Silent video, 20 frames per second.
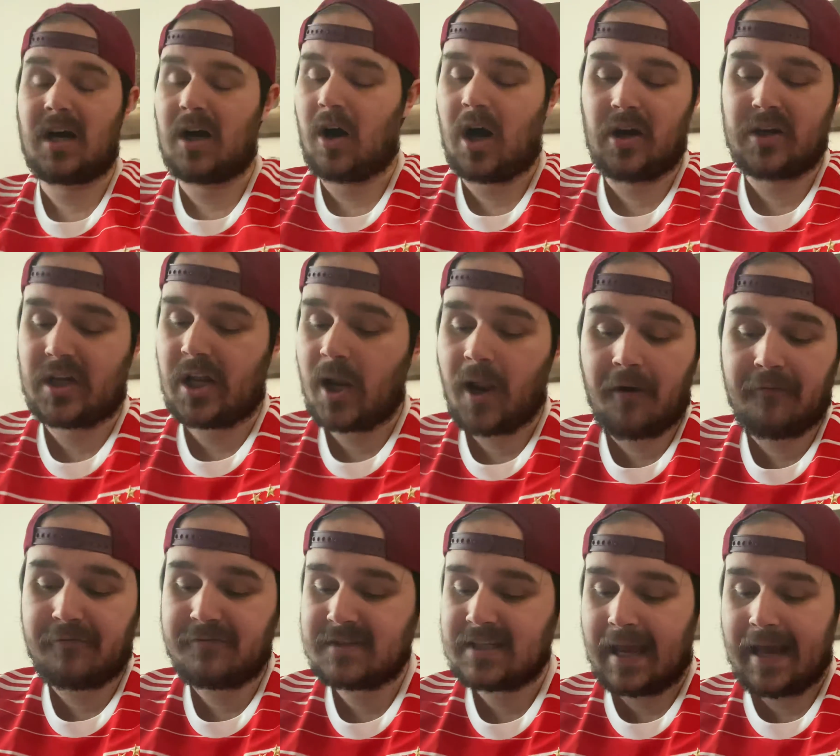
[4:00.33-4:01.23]
I'd
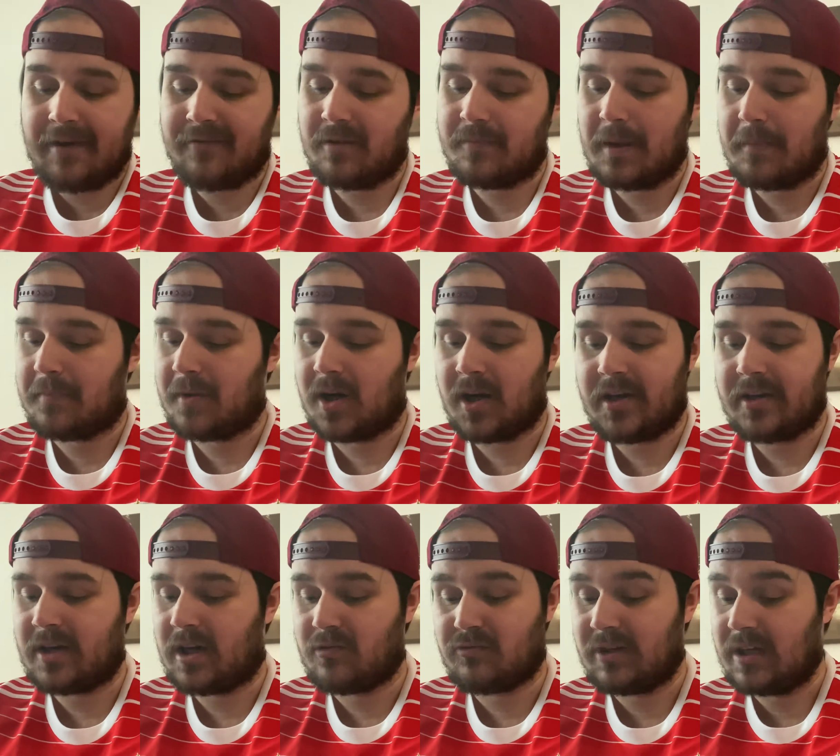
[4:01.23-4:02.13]
love to have him at
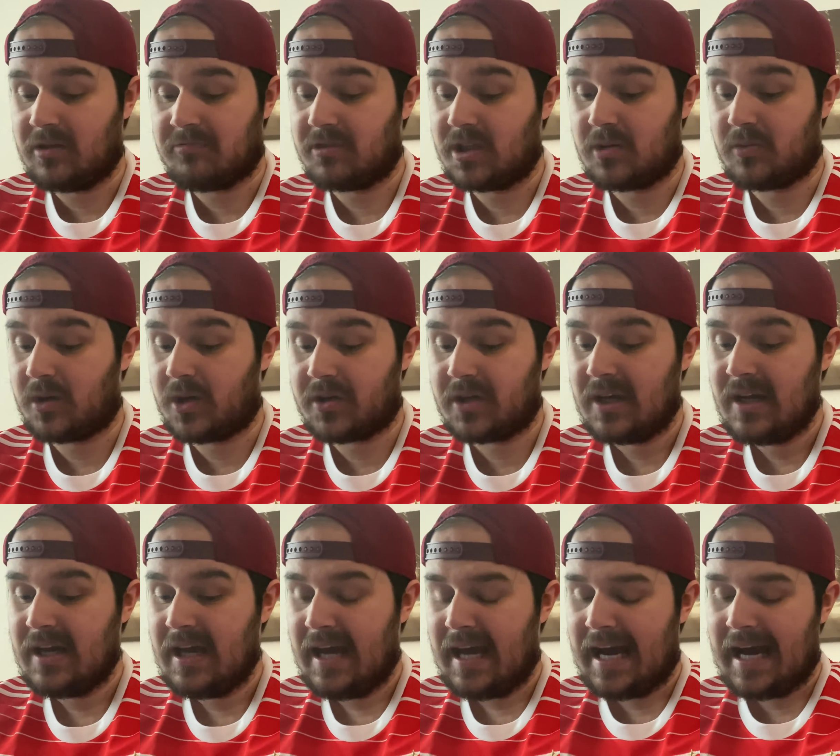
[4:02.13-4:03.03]
Bayern. I really, really would.
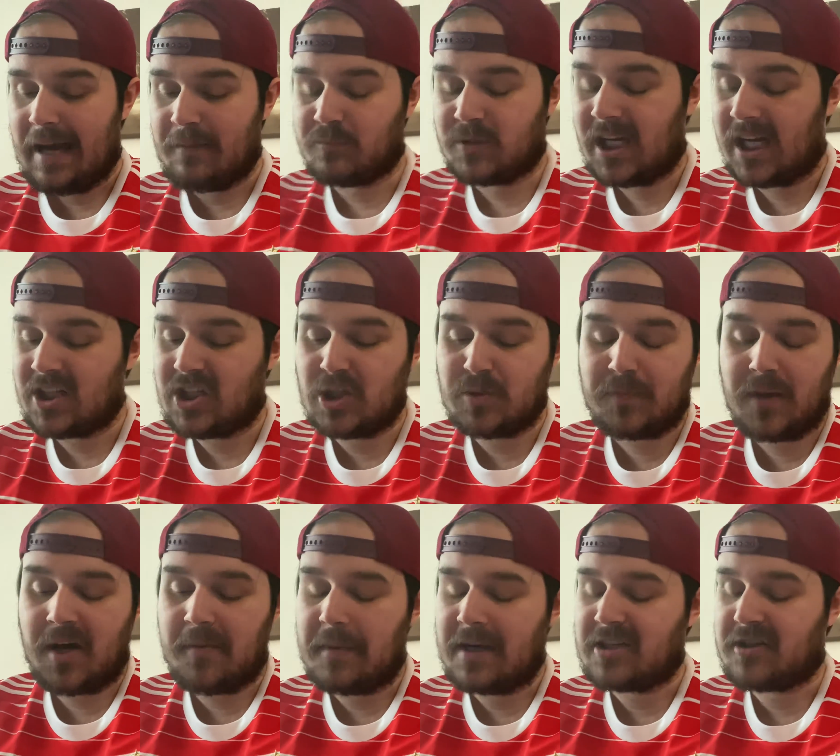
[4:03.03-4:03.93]
Touches
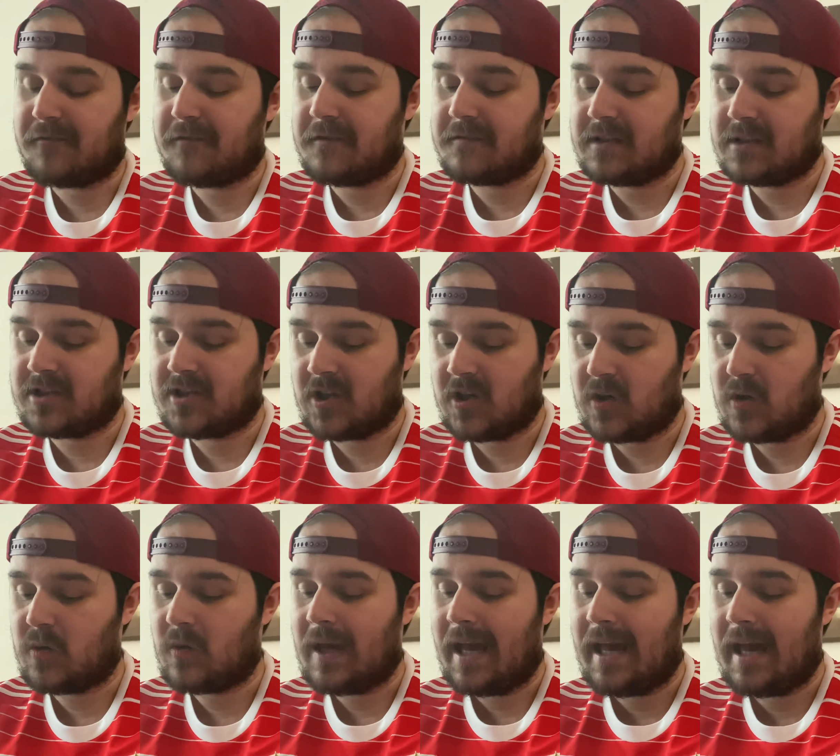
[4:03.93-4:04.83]
per match of
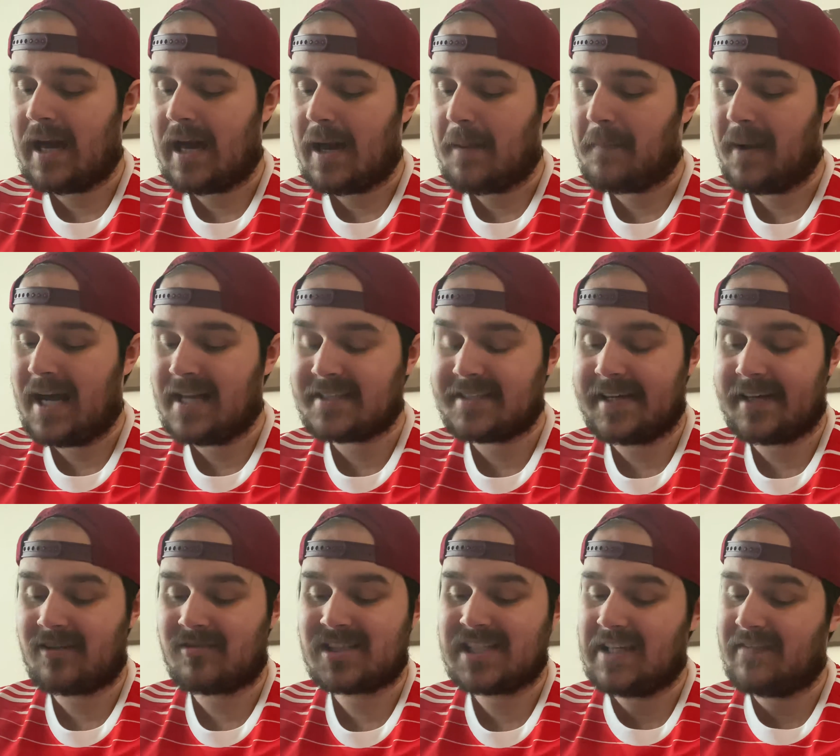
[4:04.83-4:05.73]
52, passing
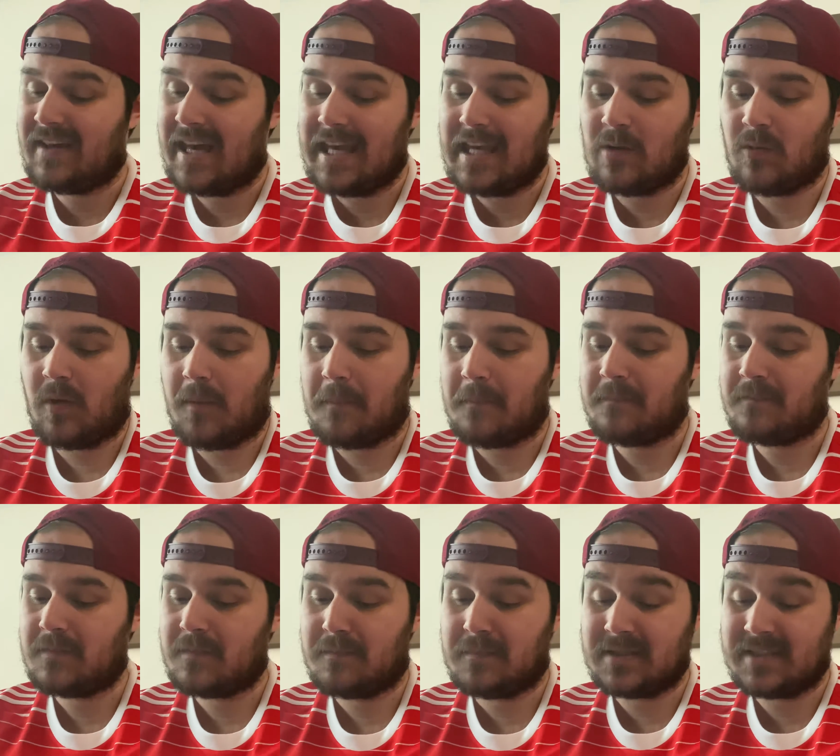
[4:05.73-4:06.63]
accuracy of
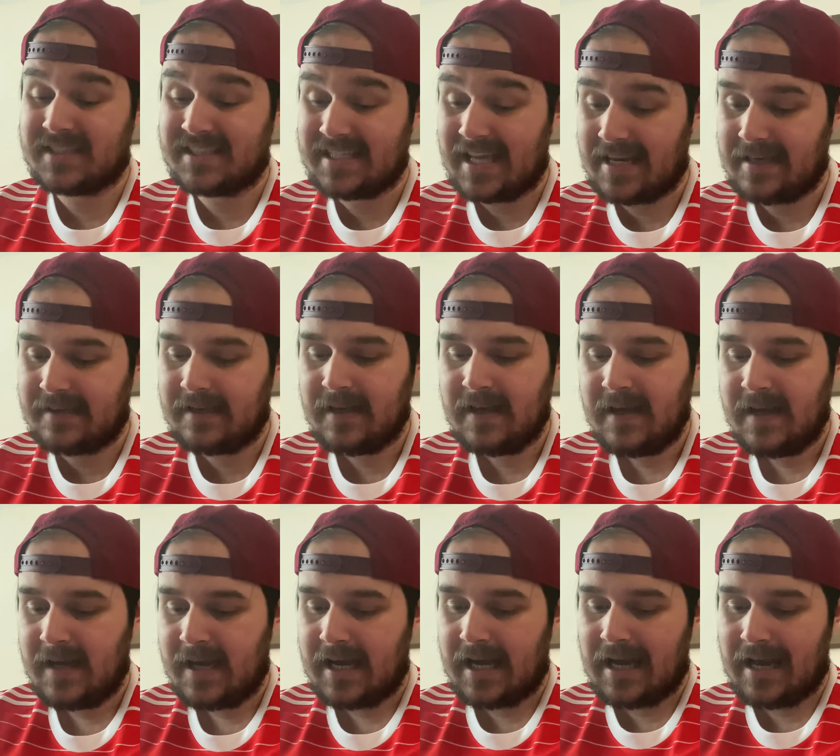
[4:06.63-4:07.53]
81%.
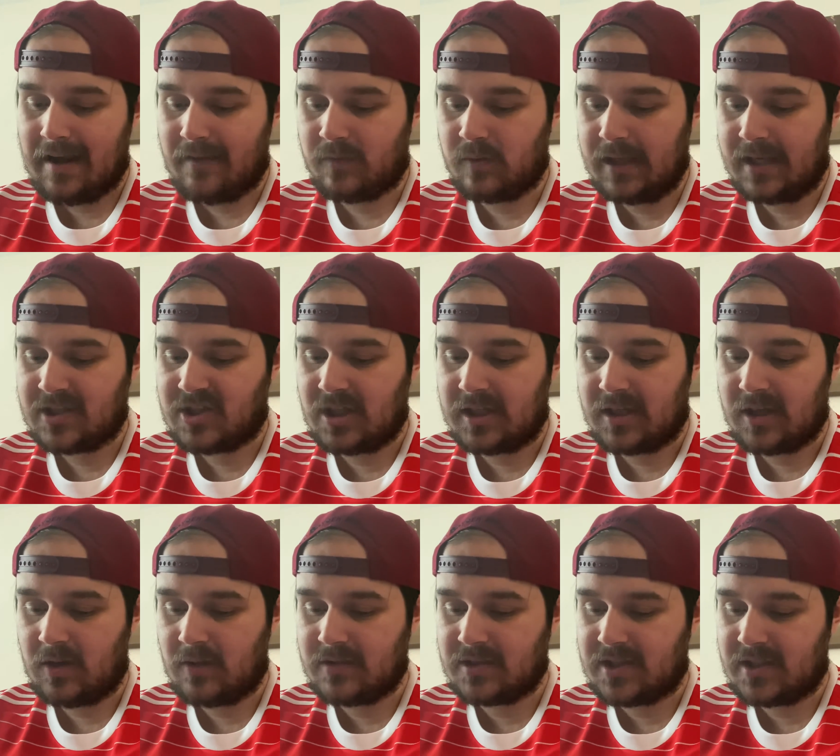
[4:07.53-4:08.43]
If we actually
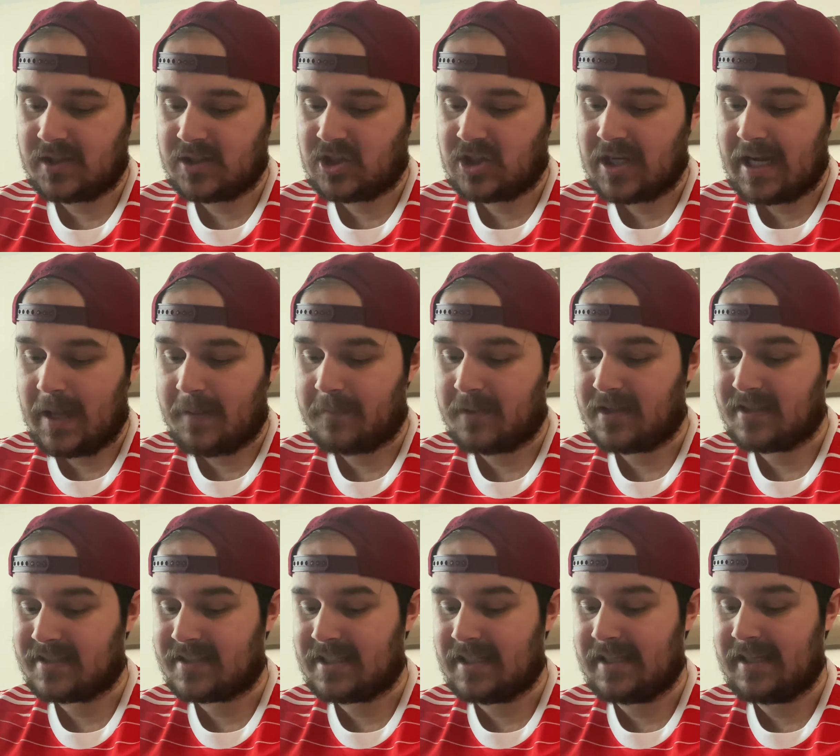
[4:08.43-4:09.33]
go into the
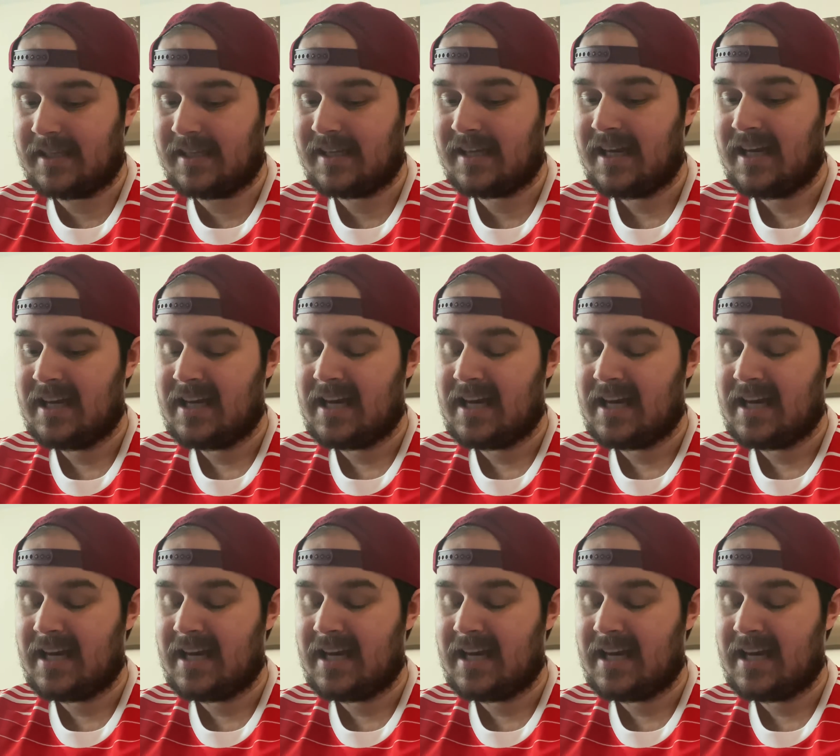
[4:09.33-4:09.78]
Champions League,